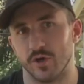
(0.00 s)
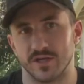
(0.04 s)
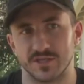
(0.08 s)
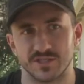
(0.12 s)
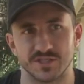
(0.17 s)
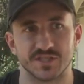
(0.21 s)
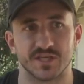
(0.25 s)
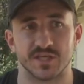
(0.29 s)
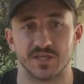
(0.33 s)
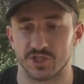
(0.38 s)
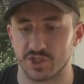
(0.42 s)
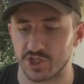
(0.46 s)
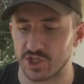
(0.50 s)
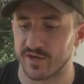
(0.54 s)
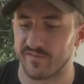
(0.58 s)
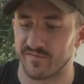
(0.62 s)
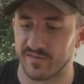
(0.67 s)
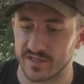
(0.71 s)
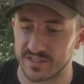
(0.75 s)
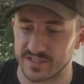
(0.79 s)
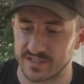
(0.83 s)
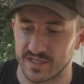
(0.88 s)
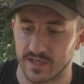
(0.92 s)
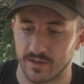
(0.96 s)
I just get a
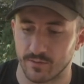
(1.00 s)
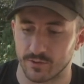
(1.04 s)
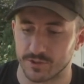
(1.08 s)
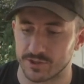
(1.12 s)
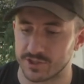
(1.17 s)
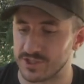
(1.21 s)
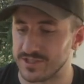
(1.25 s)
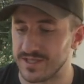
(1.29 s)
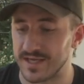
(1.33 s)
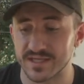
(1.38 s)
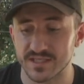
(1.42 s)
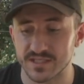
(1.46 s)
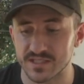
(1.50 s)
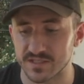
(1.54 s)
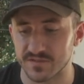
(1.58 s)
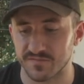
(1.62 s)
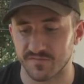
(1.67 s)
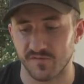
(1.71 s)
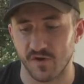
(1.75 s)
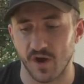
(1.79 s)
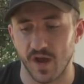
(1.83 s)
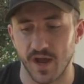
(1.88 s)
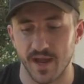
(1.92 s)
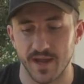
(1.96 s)
Chick-fil-A sandwich. Yes, it's
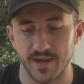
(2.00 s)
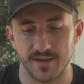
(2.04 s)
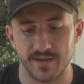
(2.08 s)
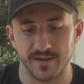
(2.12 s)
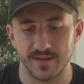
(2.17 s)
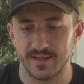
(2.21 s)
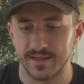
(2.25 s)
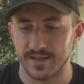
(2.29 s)
fried.